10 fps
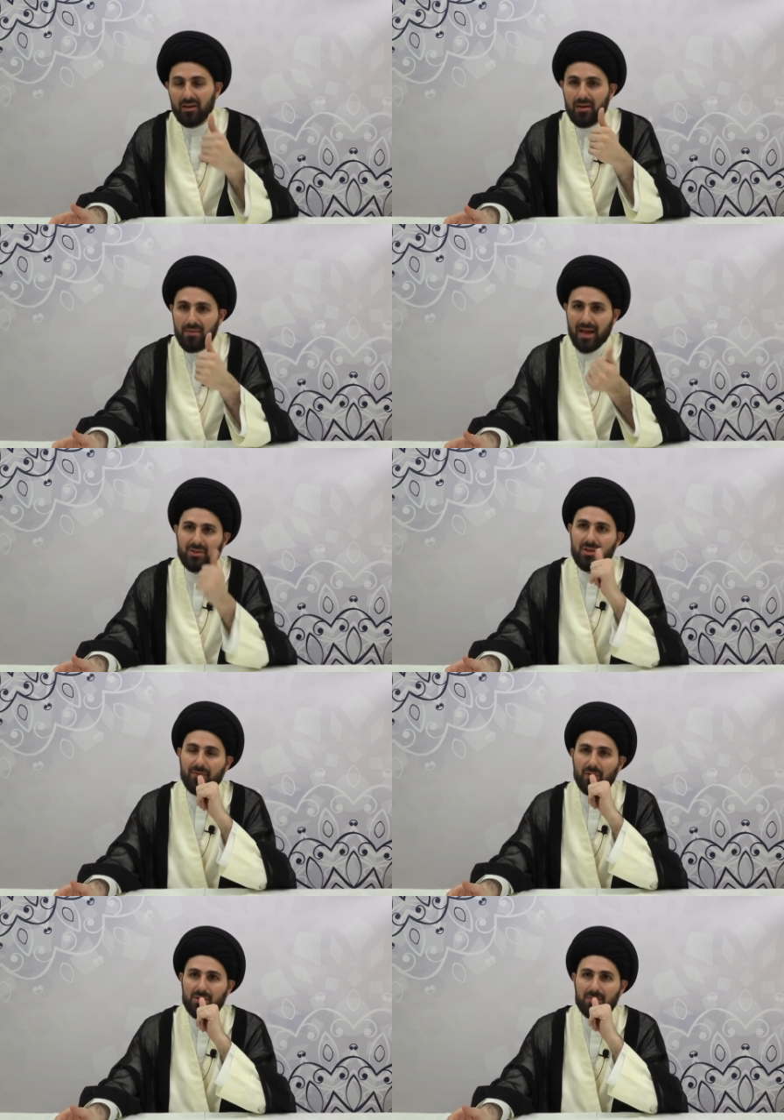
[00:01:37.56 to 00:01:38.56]
That's the
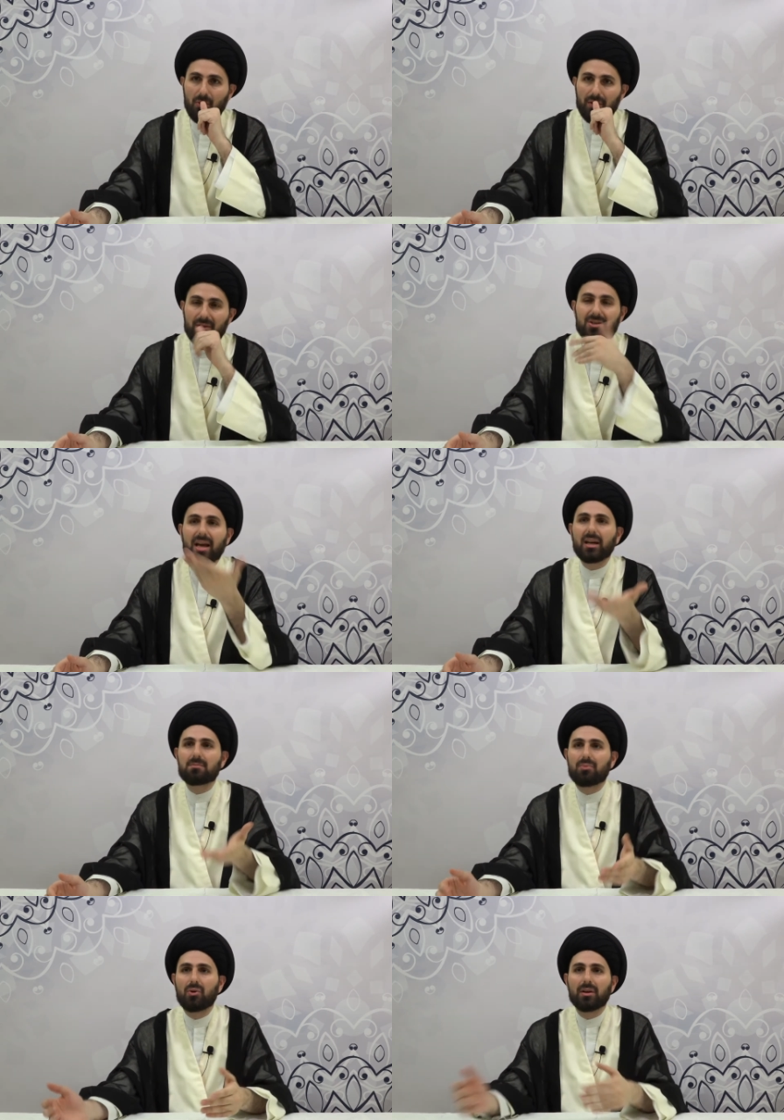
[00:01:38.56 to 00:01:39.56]
first point. The
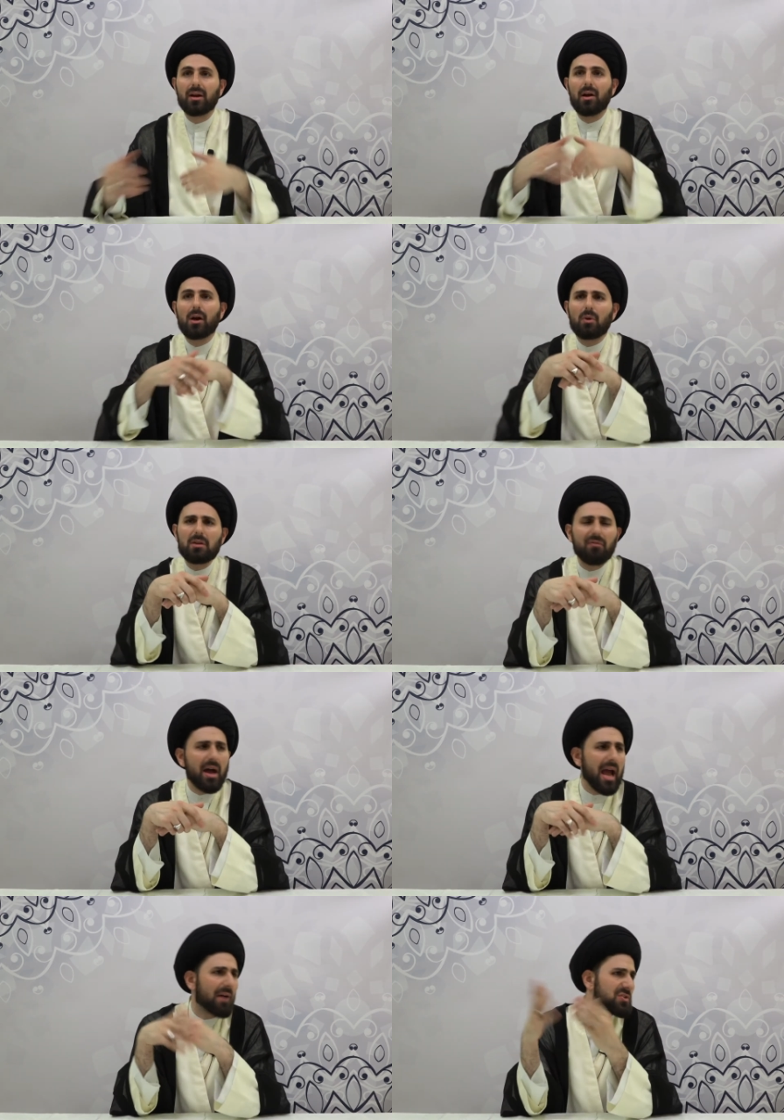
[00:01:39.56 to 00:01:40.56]
second point, what if I
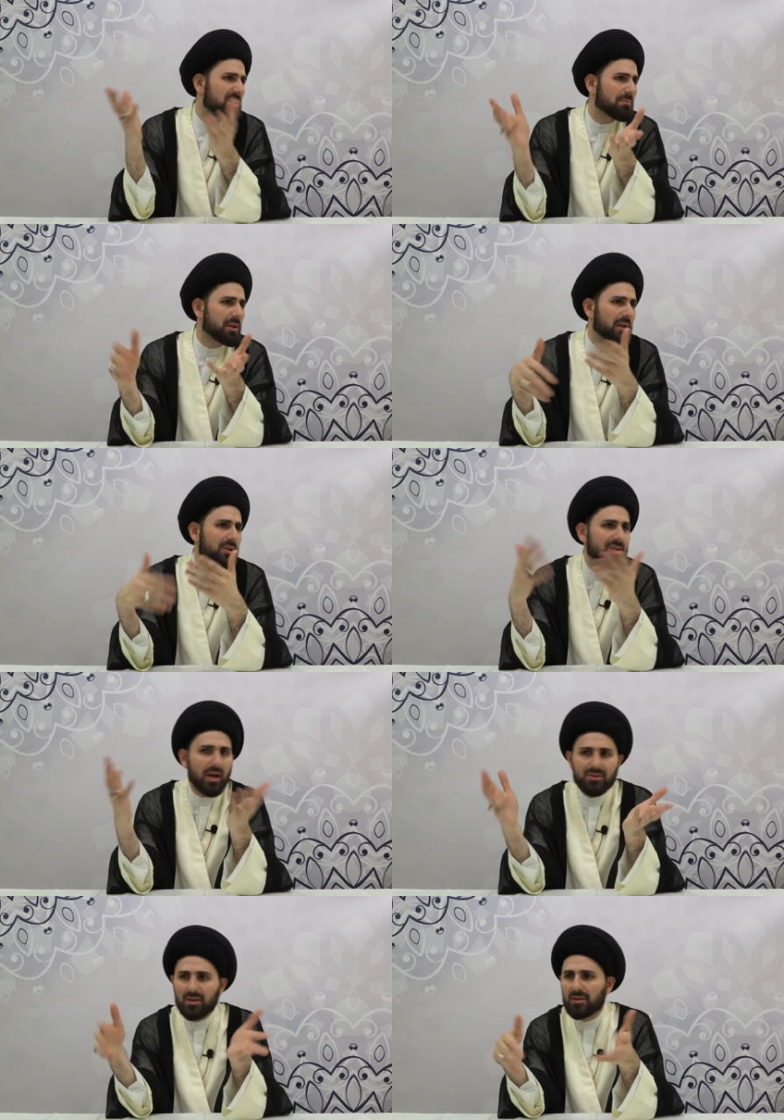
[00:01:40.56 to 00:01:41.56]
have siblings,
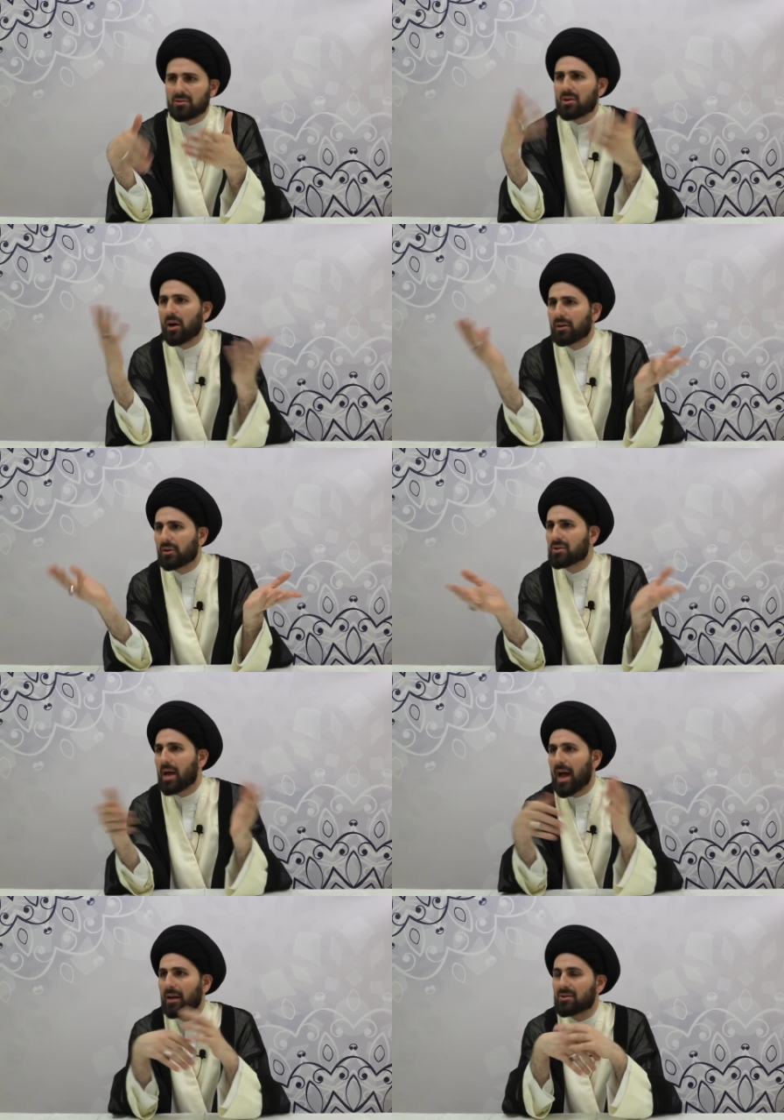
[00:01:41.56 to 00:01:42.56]
cousins, uncles,
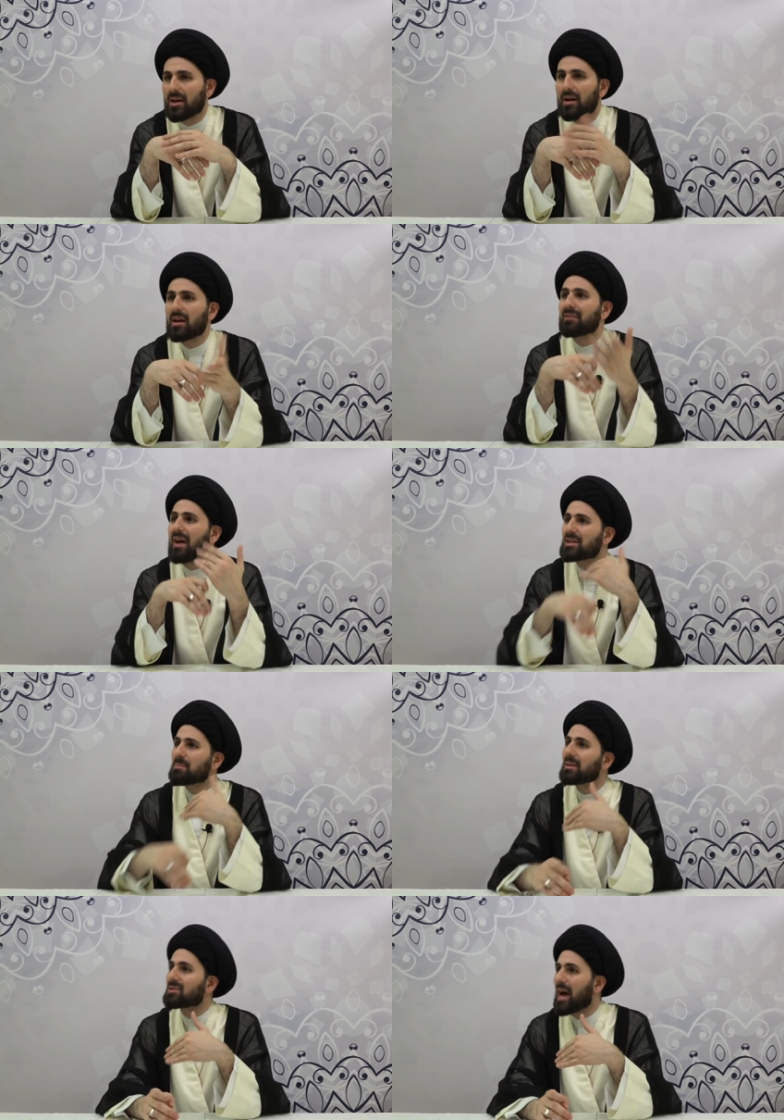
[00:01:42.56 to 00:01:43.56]
aunts? If I
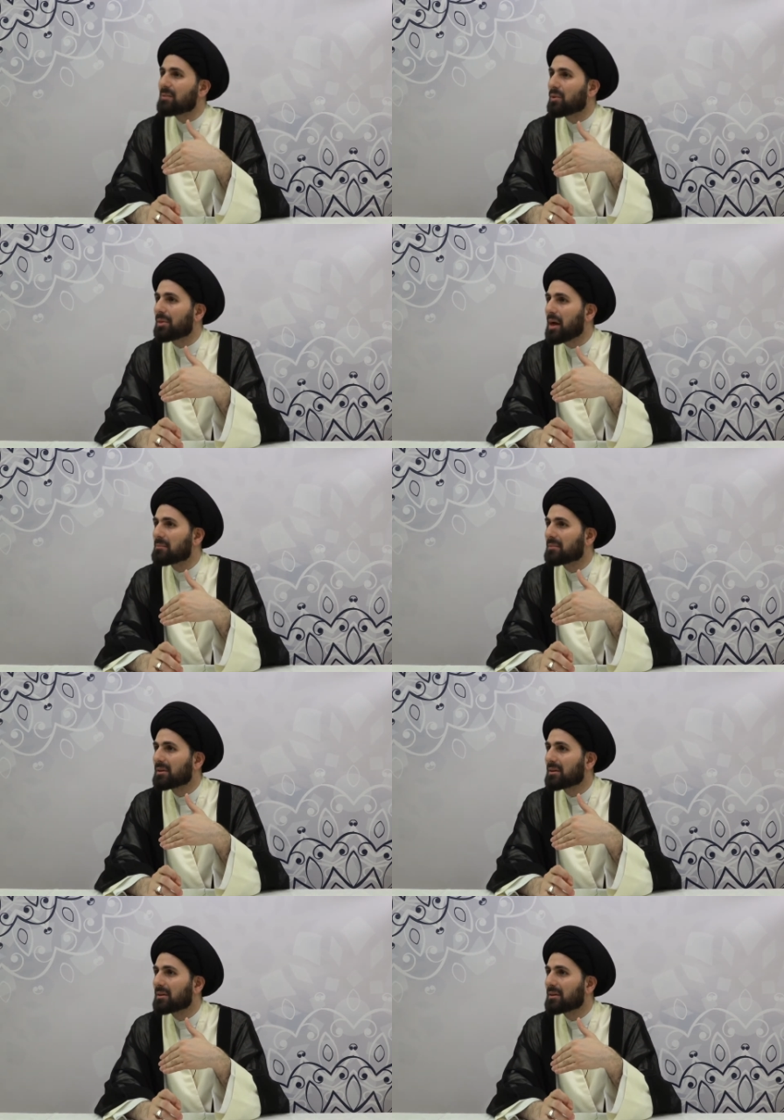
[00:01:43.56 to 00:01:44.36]
spend time with them,